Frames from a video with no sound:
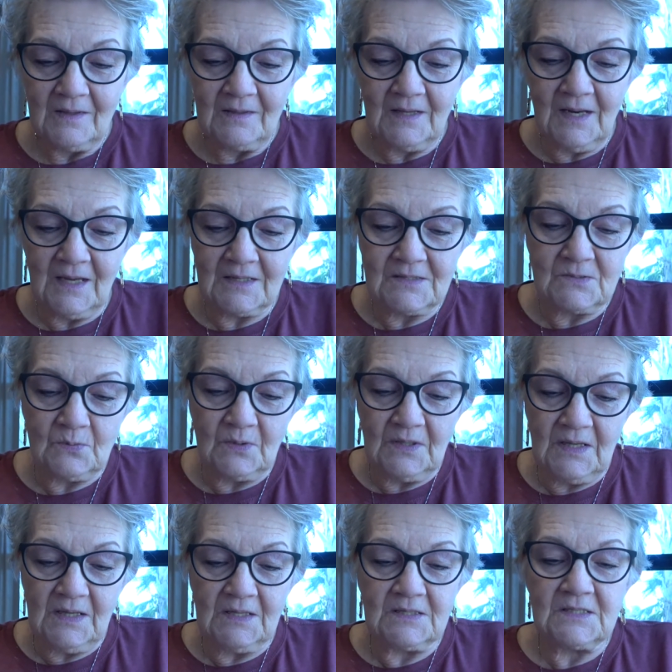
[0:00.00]
The next one
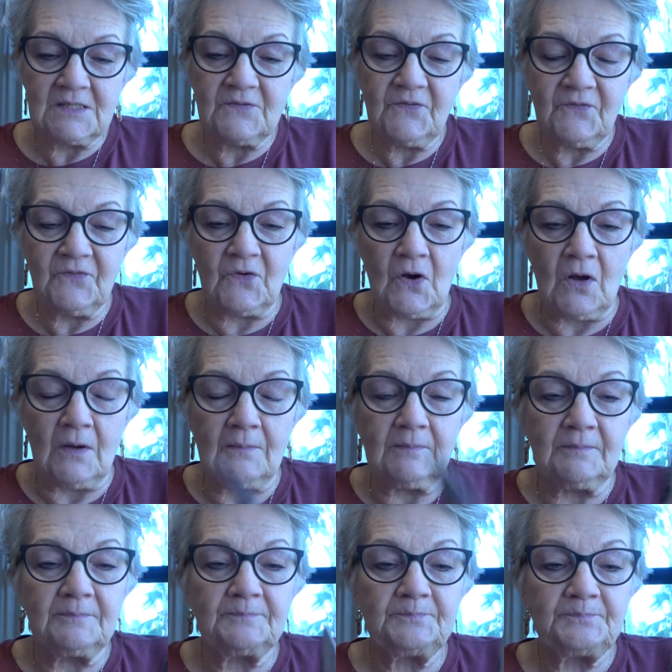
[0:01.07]
is
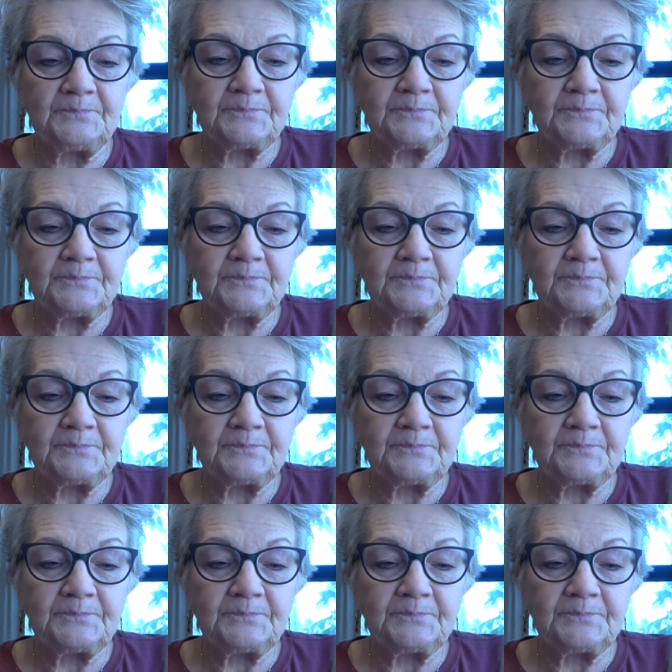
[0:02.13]
from